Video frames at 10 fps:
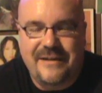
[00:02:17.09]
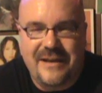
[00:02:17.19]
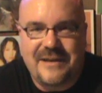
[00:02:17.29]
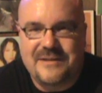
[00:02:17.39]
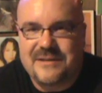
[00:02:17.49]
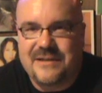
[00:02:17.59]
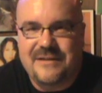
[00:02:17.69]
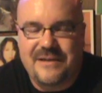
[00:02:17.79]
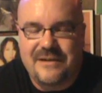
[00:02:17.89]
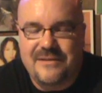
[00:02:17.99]
and like I said,
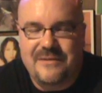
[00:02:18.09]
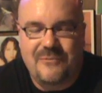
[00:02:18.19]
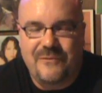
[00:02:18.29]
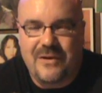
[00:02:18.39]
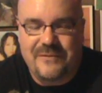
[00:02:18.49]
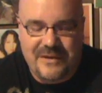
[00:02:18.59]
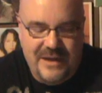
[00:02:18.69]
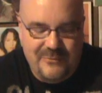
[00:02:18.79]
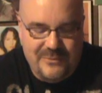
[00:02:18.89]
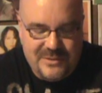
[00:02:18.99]
the revolving
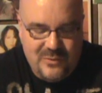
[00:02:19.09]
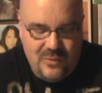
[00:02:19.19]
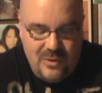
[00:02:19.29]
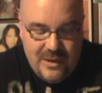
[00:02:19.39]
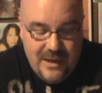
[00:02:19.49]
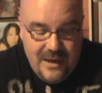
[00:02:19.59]
camera was cool.